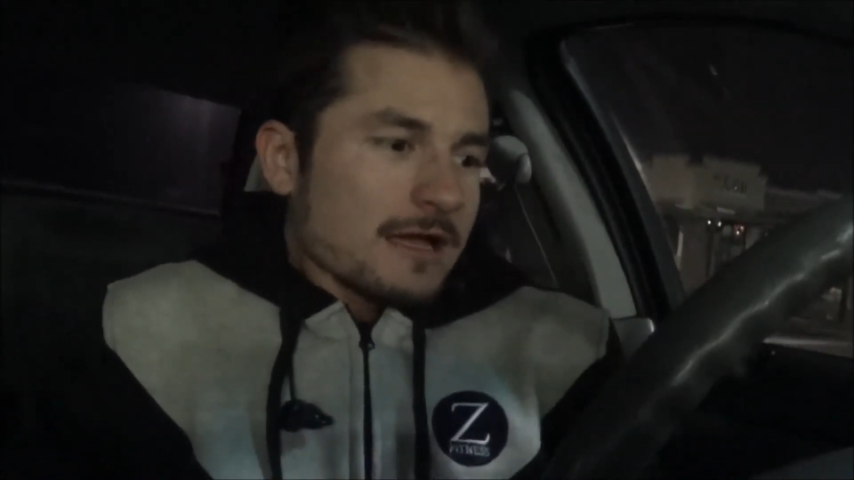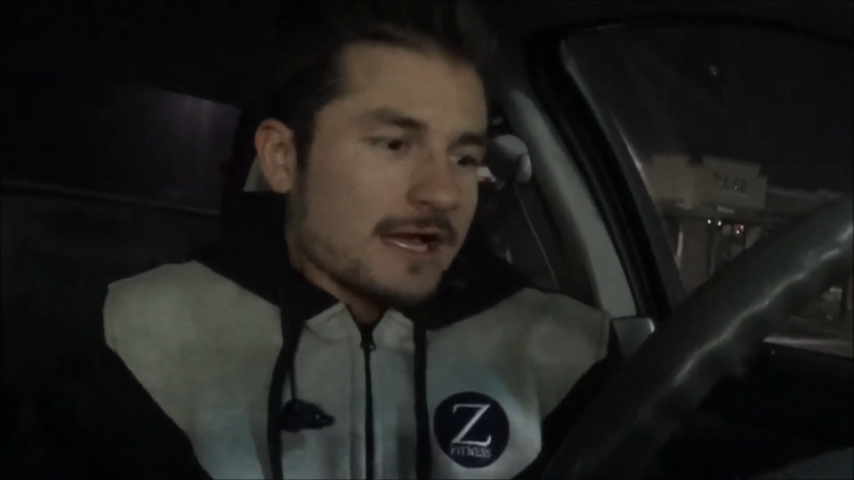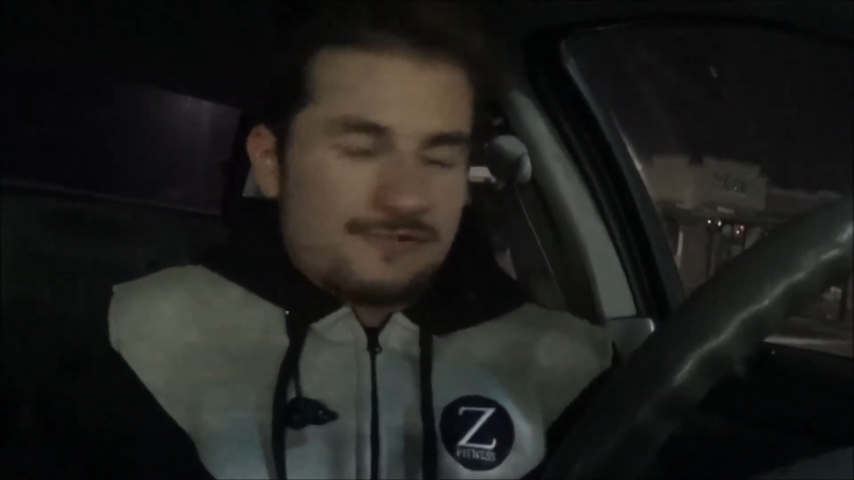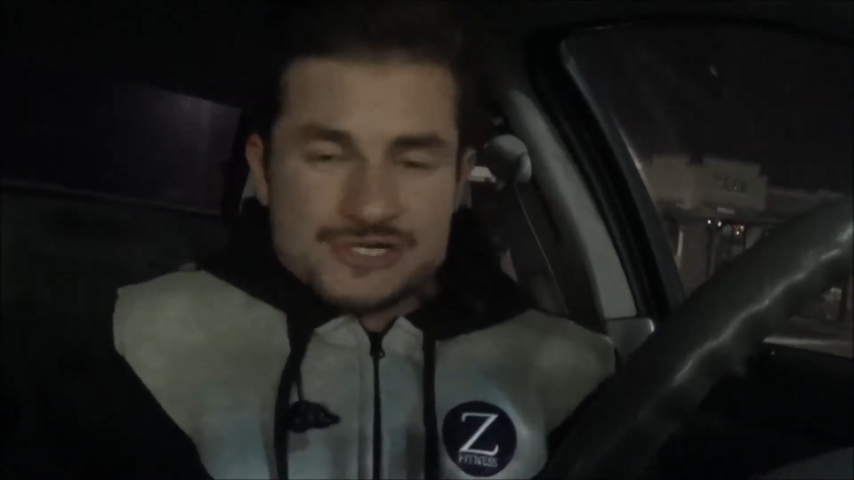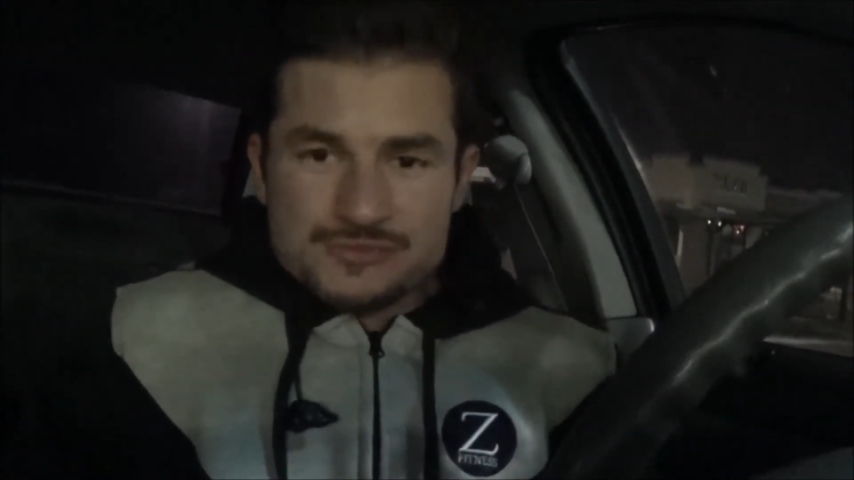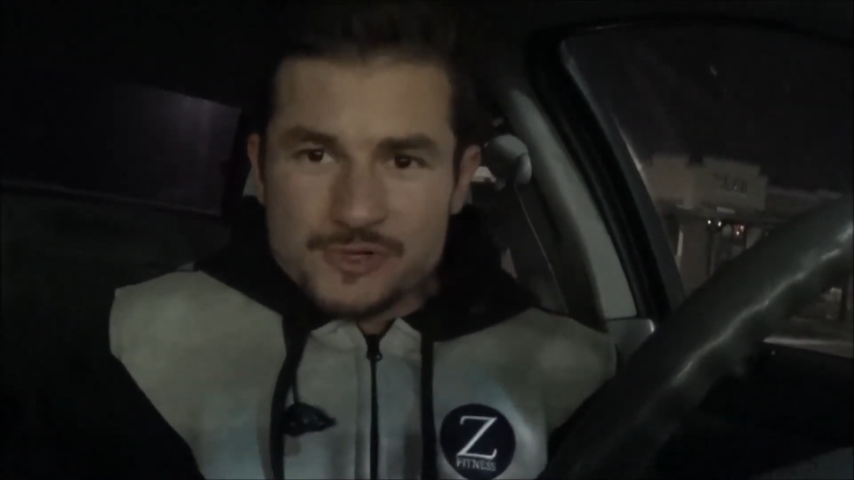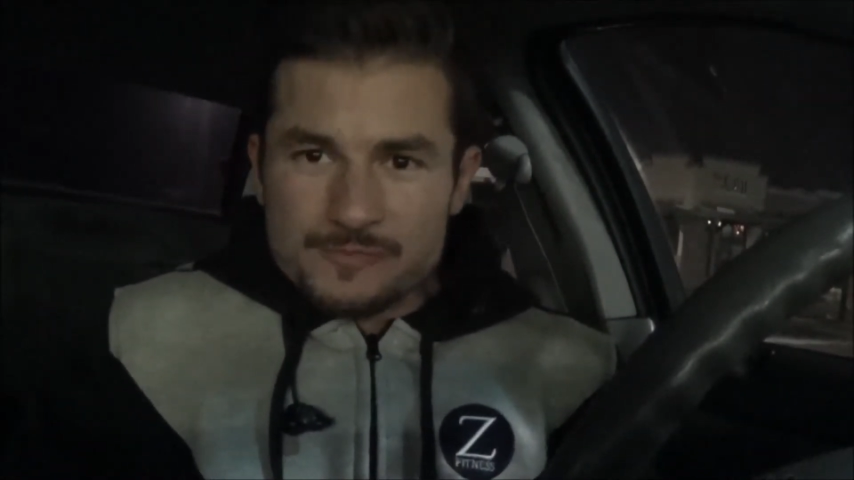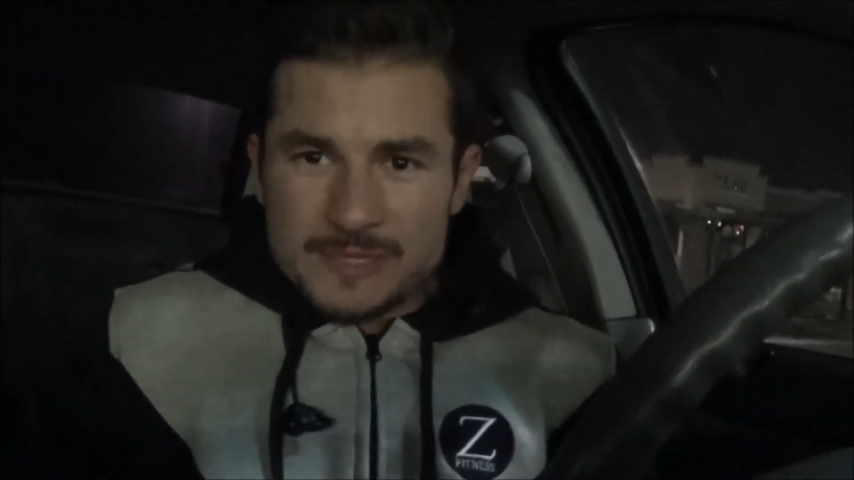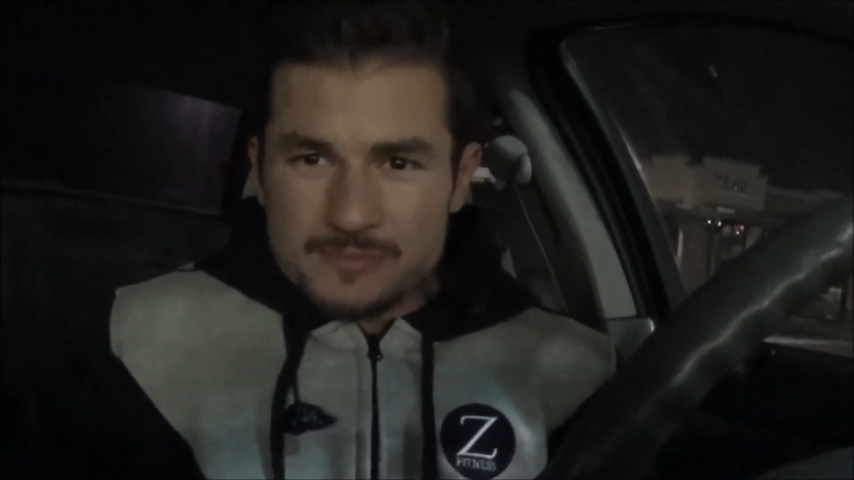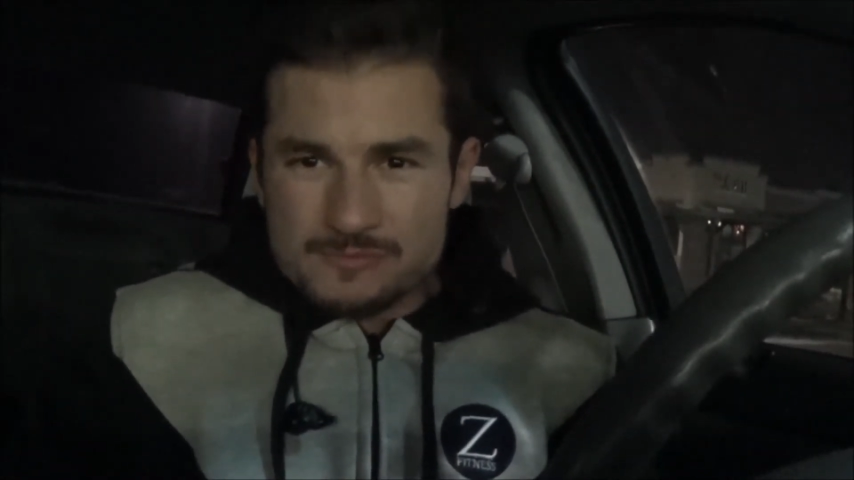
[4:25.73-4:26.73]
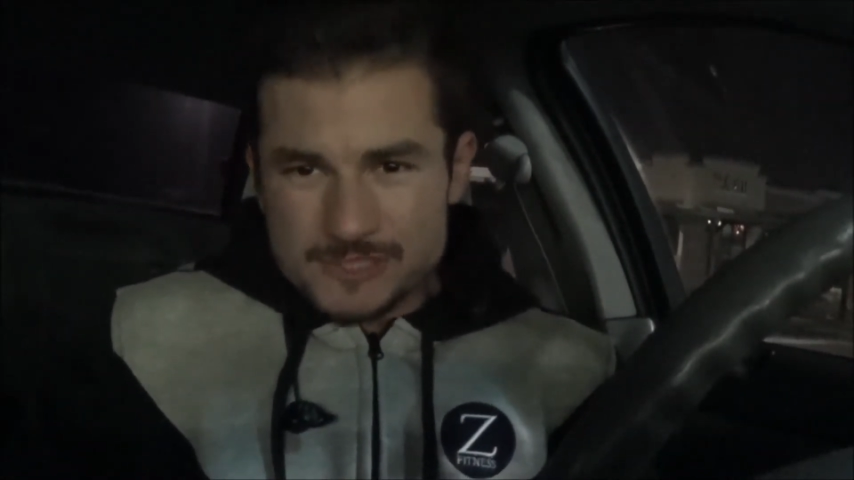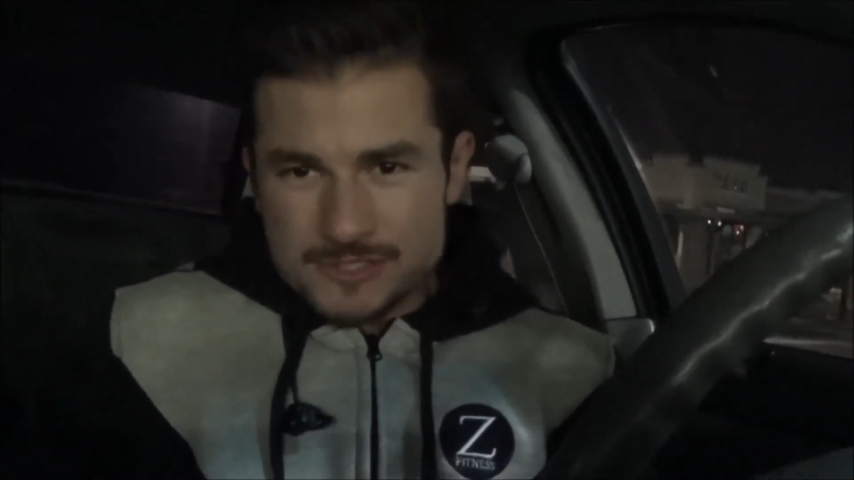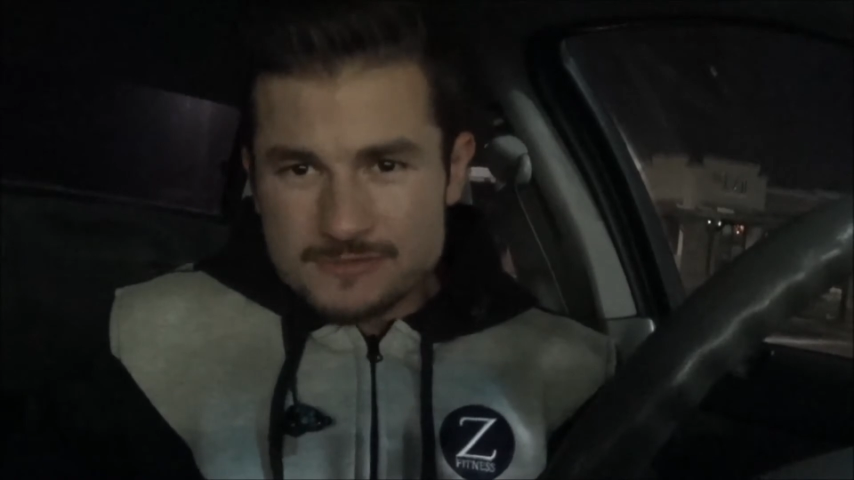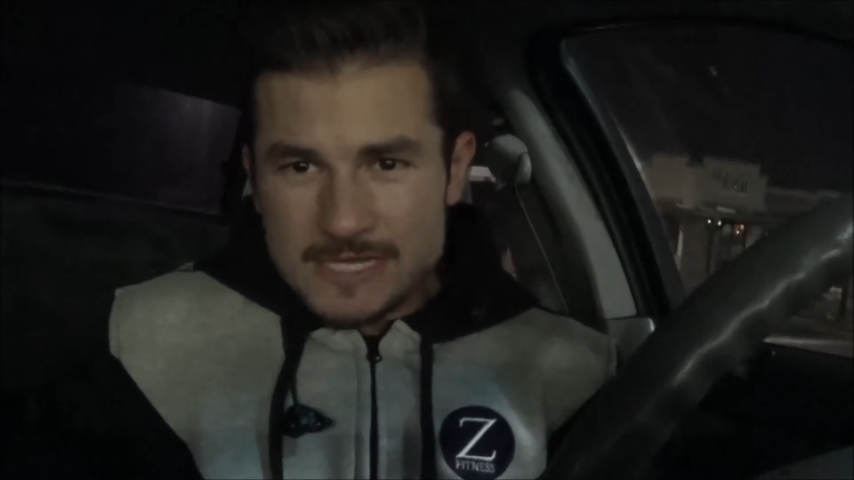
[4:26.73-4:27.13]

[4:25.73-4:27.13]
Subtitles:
I wish more people would do